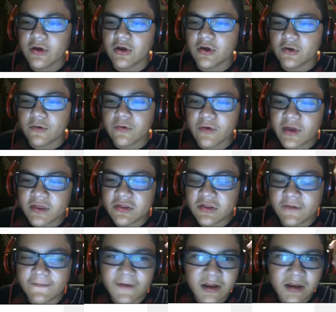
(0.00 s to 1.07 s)
cringy
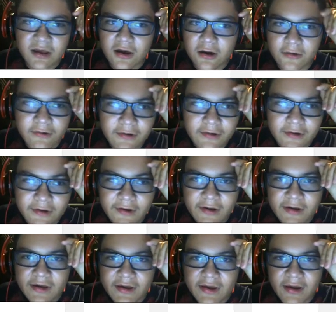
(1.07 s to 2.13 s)
video
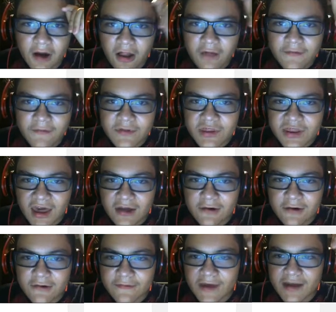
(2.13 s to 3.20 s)
in all of his
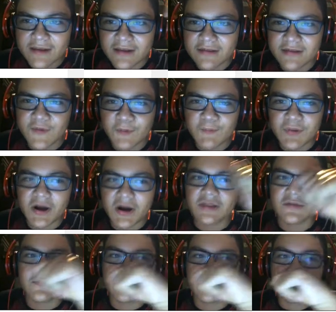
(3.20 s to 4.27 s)
channel, if that is even
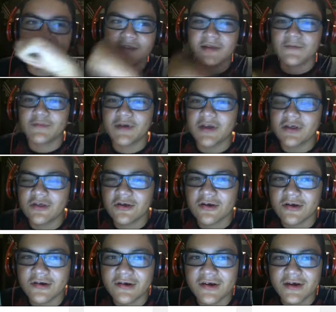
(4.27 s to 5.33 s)
possible, because I'm pretty
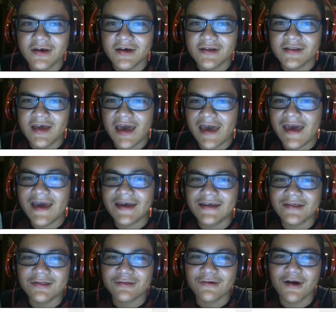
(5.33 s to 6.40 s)
sure that
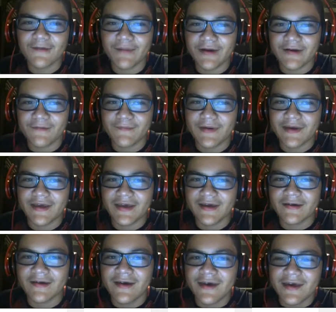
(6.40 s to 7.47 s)
his strawberry
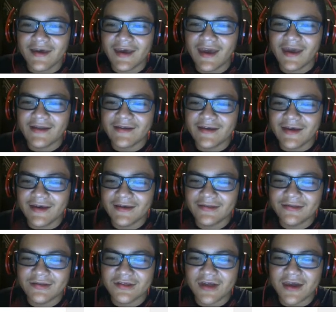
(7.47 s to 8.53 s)
picking and
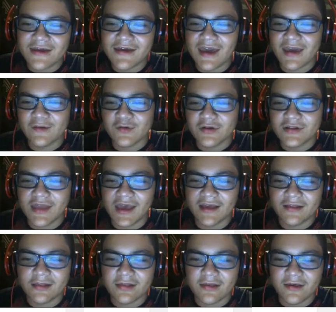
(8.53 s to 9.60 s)
his Jake Gamer
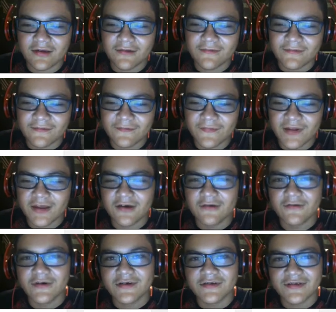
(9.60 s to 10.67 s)
dancing video
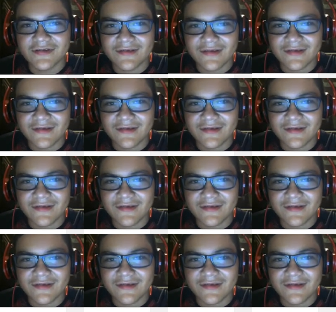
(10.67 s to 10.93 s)
was